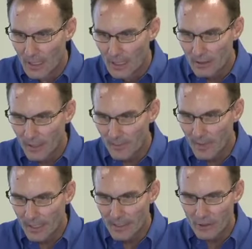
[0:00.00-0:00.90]
So I'm
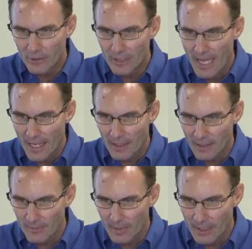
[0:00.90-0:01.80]
not going to do that.
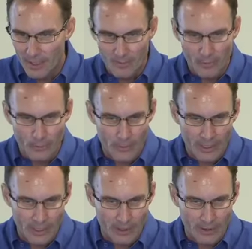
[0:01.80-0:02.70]
I'm going to come through
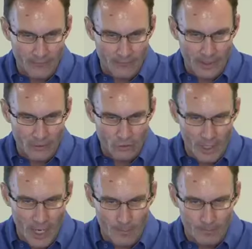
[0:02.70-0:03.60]
here and finish
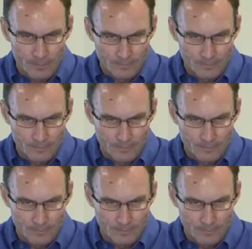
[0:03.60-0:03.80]
it up.